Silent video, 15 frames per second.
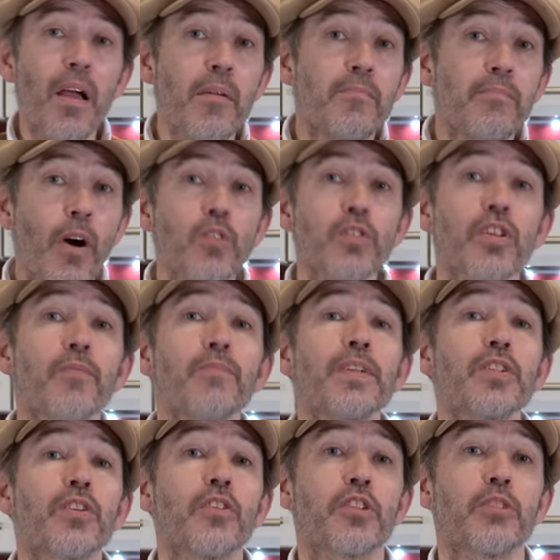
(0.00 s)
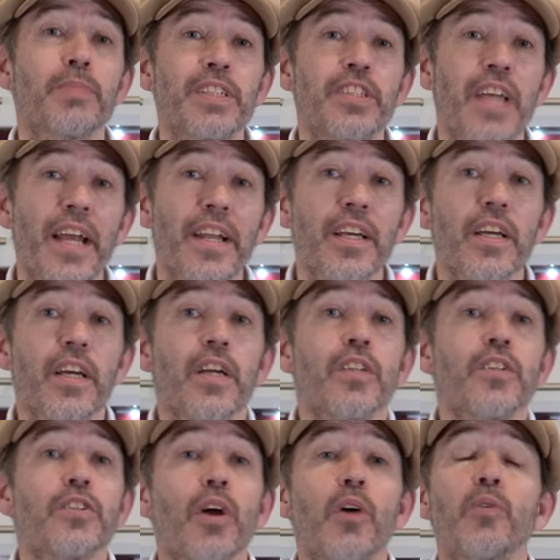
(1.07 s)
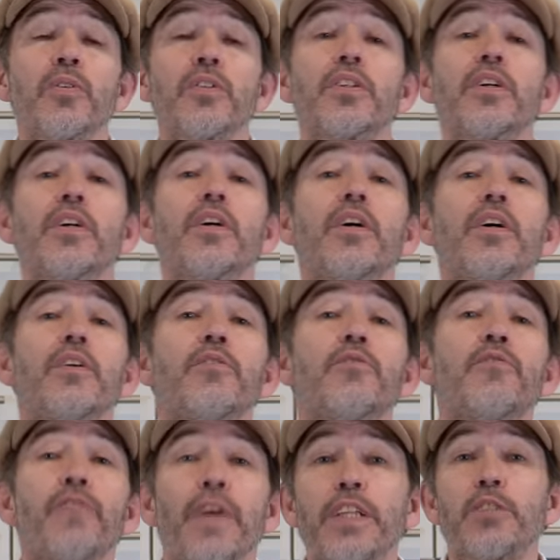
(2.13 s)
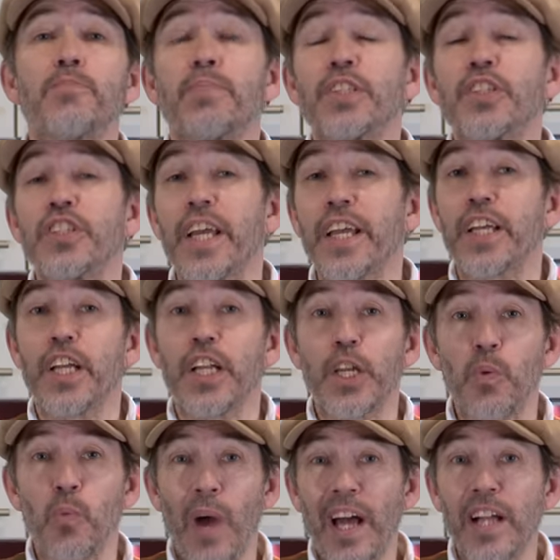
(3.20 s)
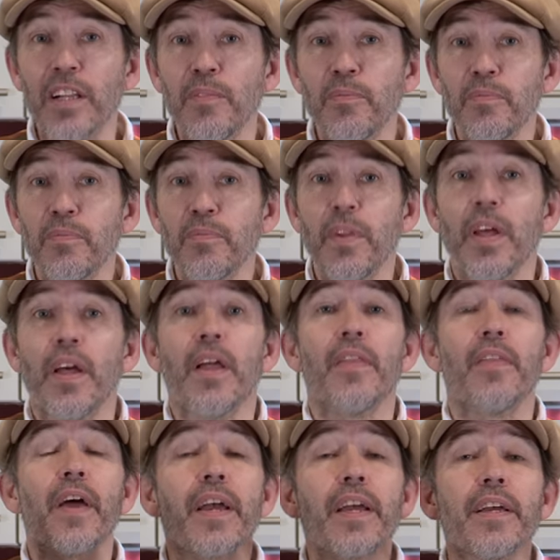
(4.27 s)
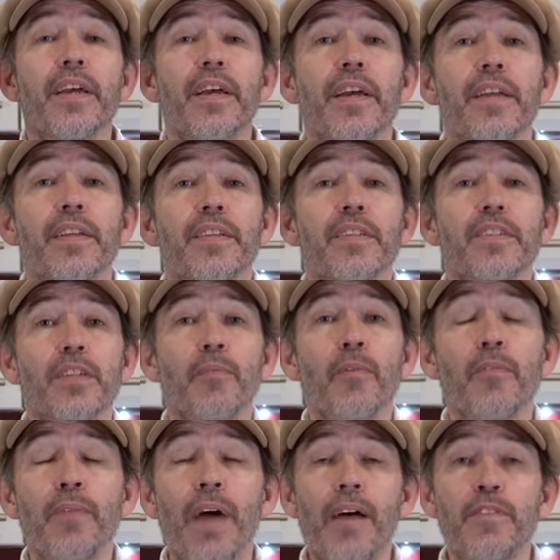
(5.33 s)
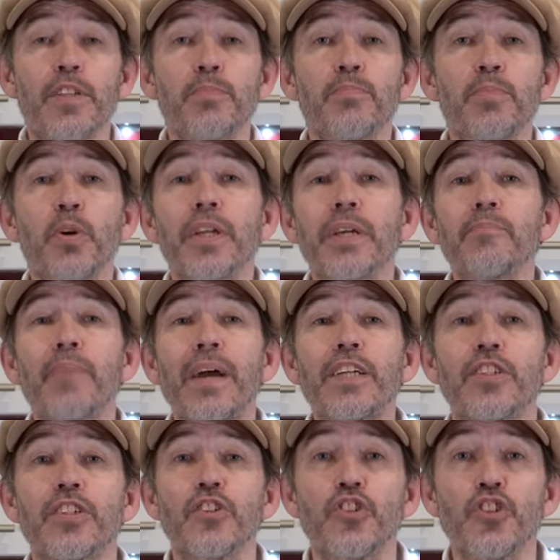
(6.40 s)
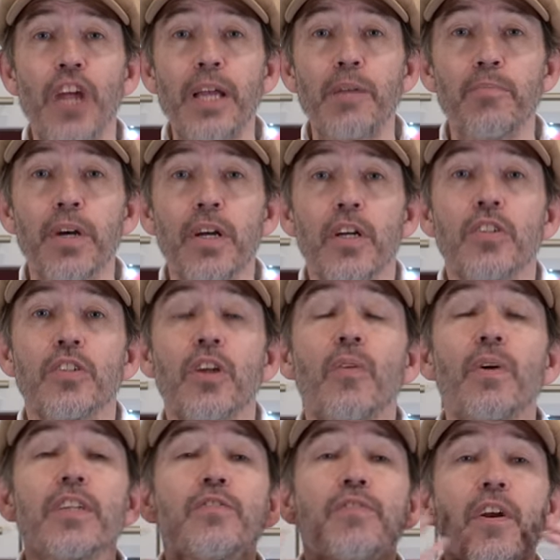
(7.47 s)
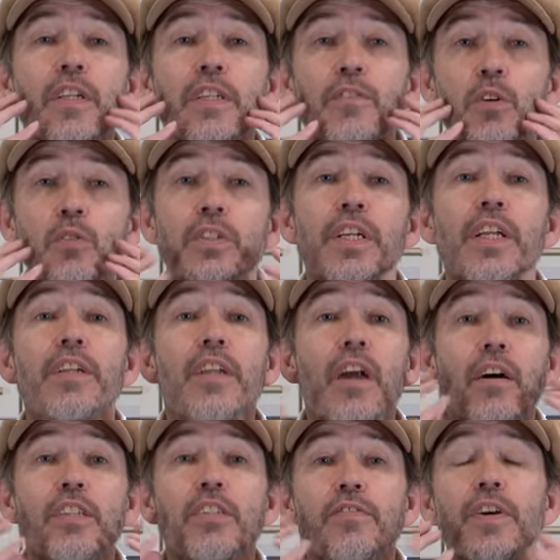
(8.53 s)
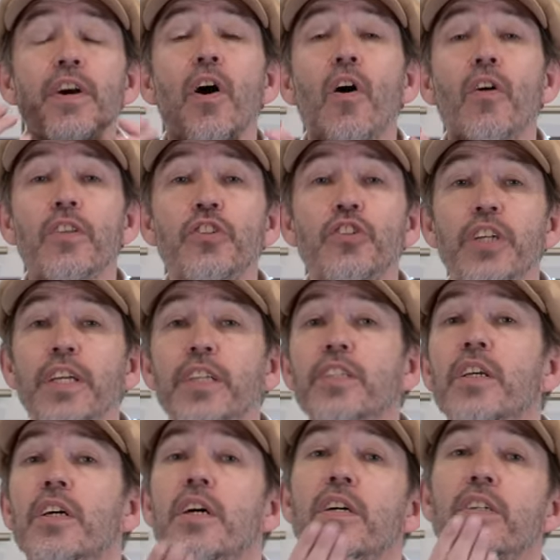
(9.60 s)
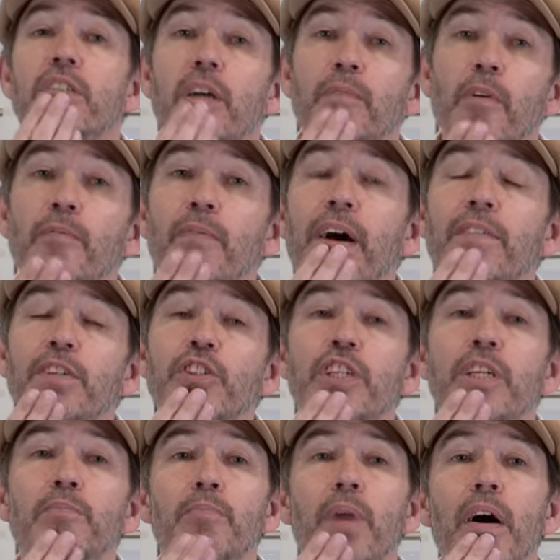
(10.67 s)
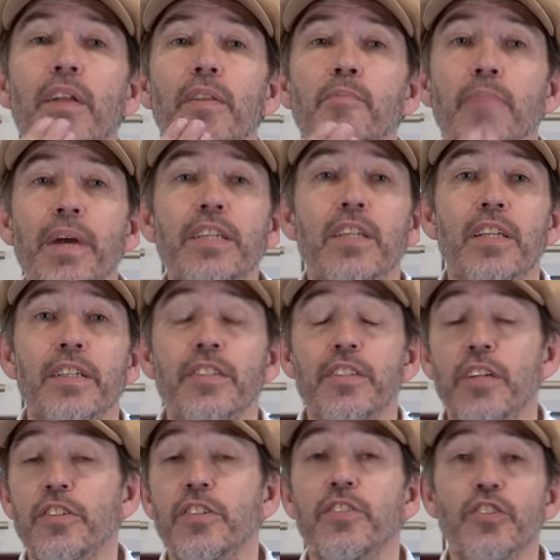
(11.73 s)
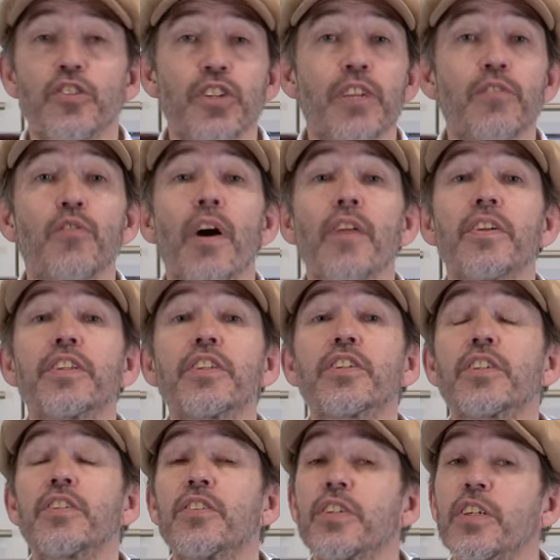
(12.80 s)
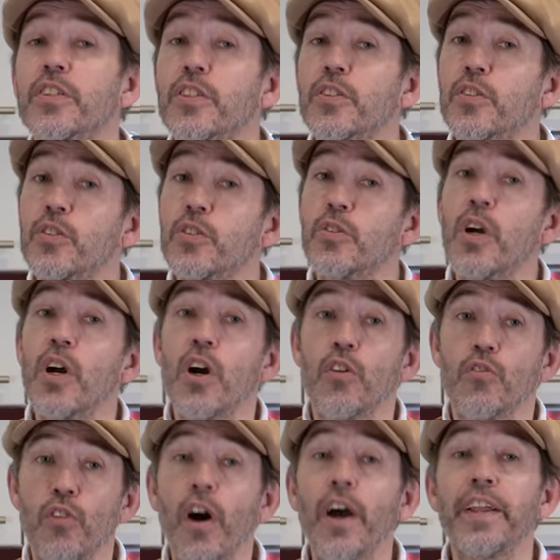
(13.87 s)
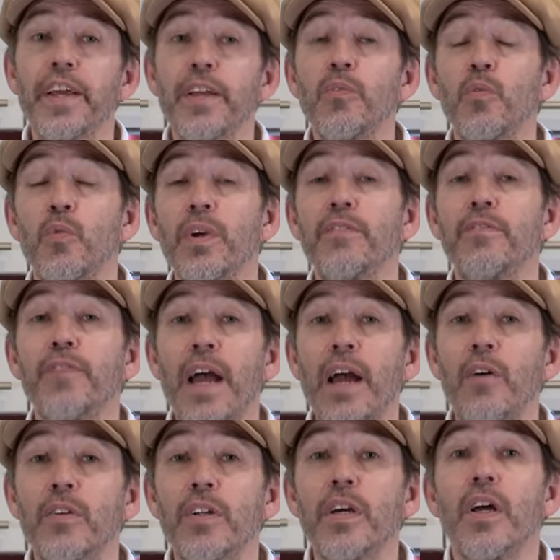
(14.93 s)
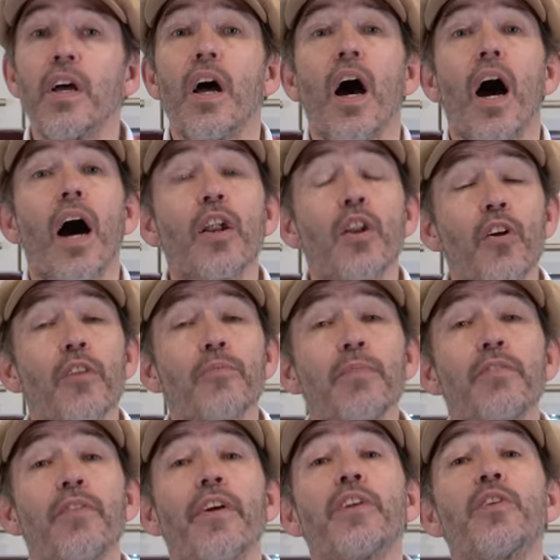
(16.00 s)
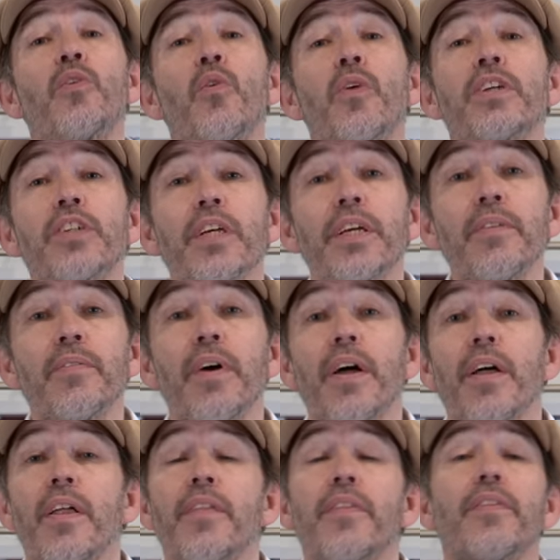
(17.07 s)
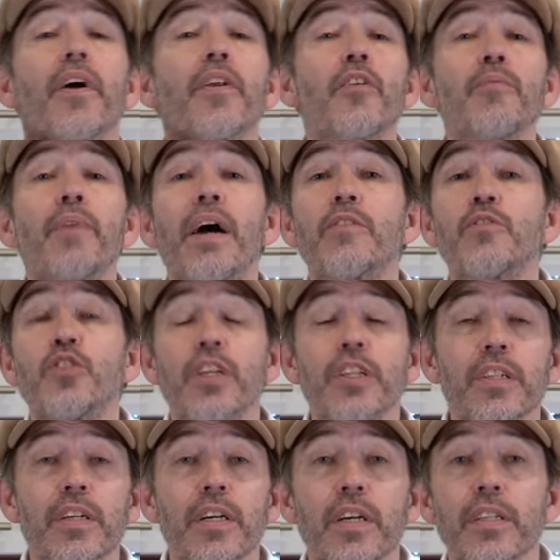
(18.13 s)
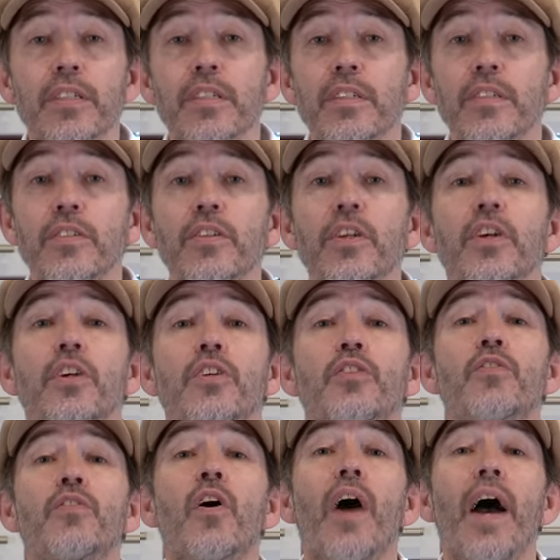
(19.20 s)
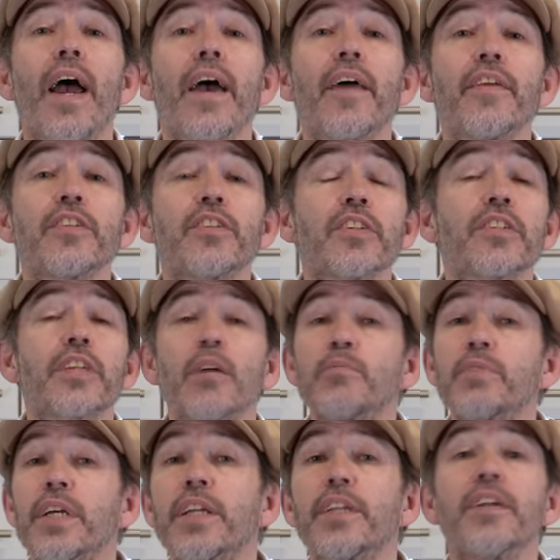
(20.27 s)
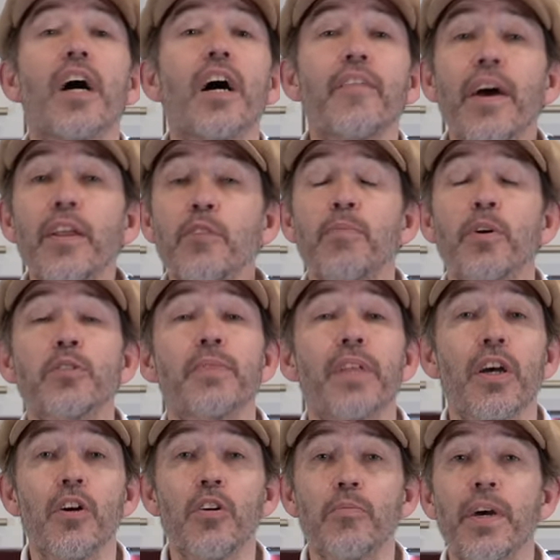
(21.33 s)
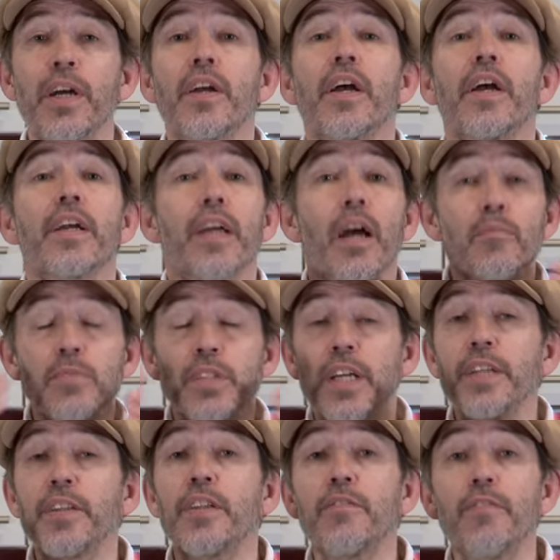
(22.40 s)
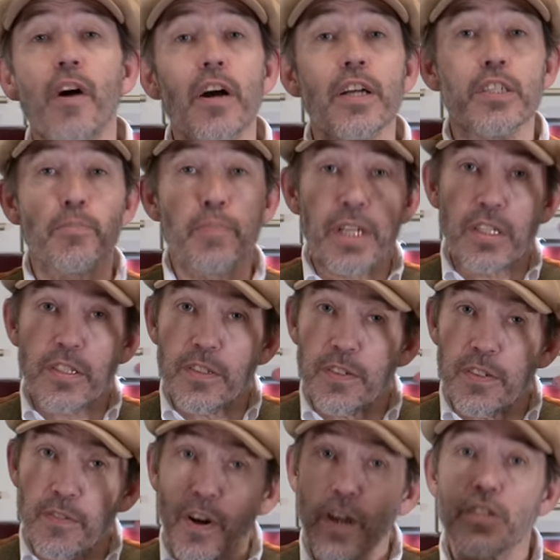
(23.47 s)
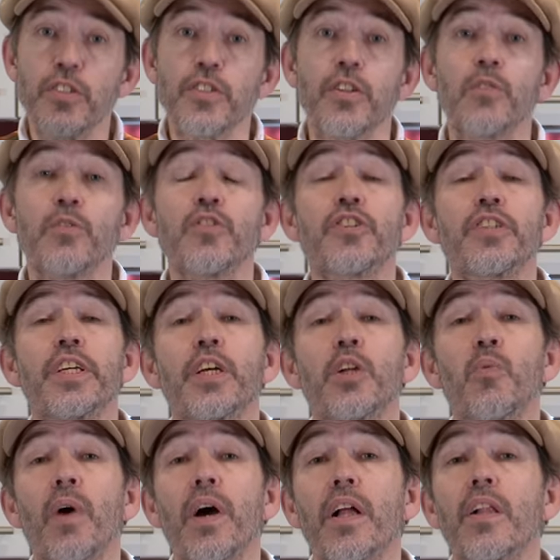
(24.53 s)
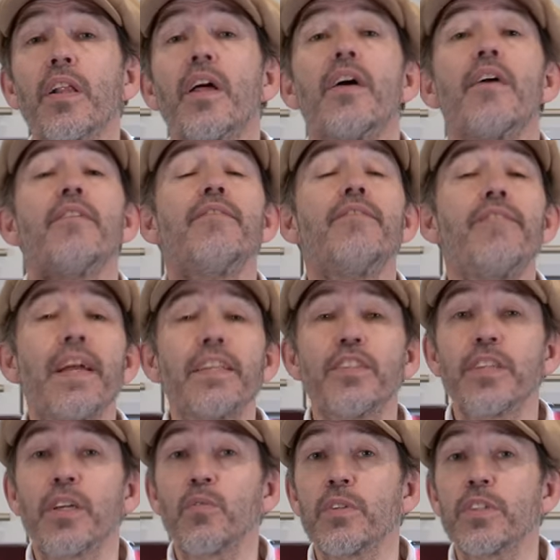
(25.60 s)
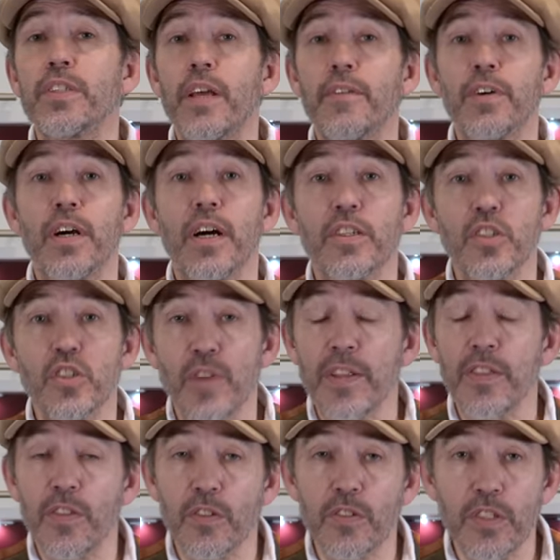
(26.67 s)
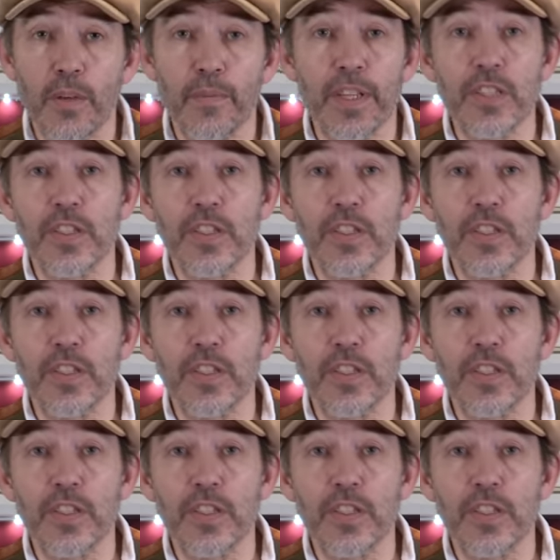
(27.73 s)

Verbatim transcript: Most of them, it's got to be said, don't fit particularly well. They, some of them have this pudding basin shape, so it's very difficult to get a nice fit on the cheeks. Some of them have a chin bar that basically touches the chin, rather disconcerting to ride in, we've found. A lot of them are very noisy. None of them have chin curtains. You've got air that just comes in around the bottom of the helmet, comes in the visor because the visors don't seal well. Venting was never a strength on some of